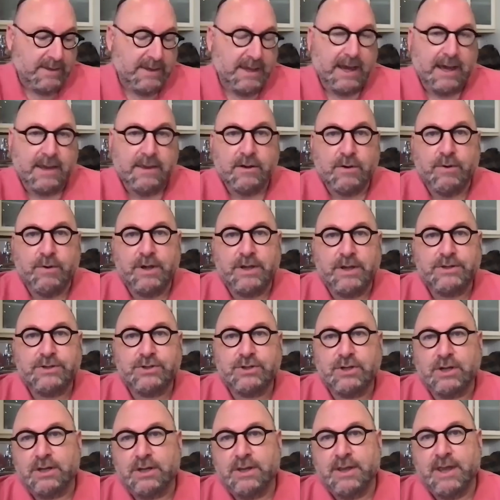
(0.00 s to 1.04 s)
other
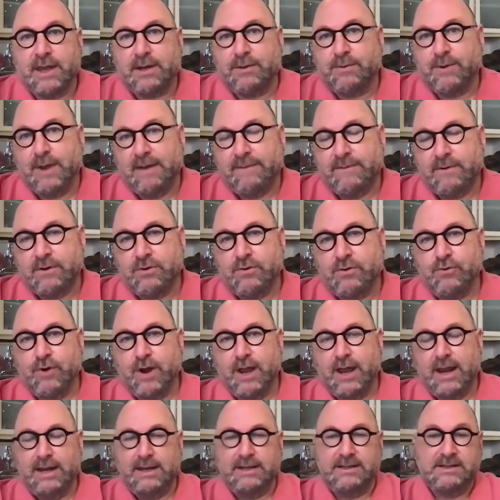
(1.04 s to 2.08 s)
question that we haven't
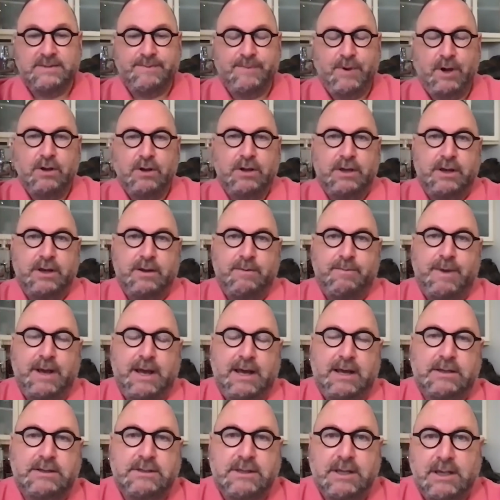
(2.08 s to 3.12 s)
really spoken
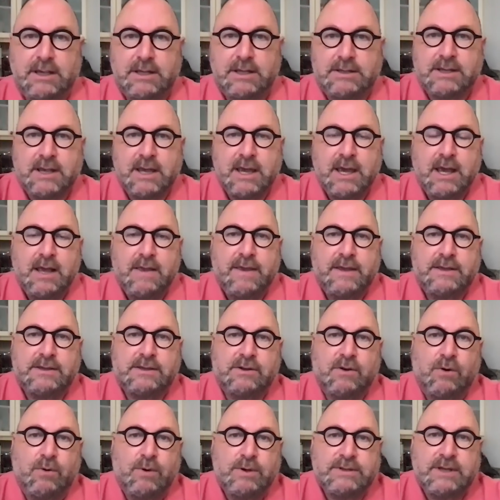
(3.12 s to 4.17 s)
about is
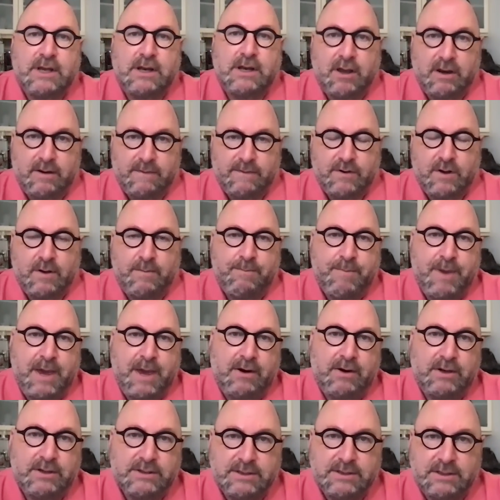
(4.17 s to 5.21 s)
there's always a lot of
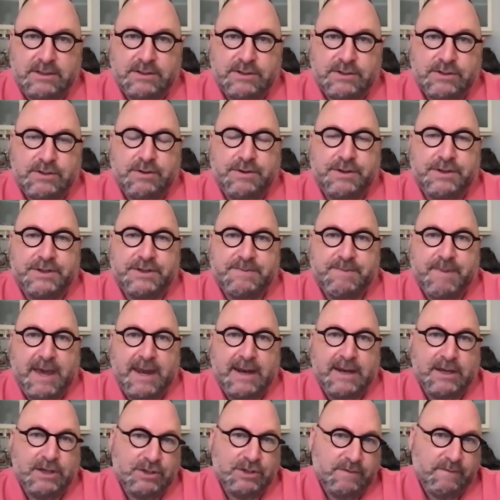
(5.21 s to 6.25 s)
comparisons to the
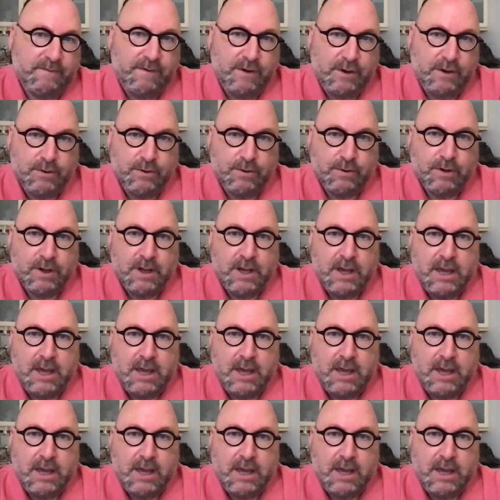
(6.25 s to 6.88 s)
Spanish flu